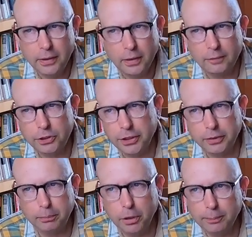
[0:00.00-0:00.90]
of
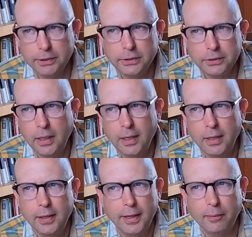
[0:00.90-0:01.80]
shared purpose,
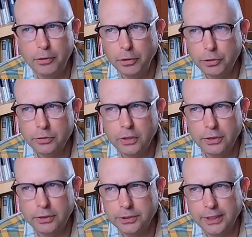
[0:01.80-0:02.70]
and mutual
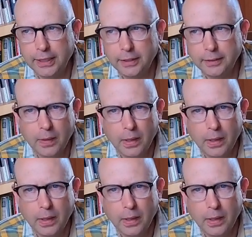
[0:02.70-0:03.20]
understanding.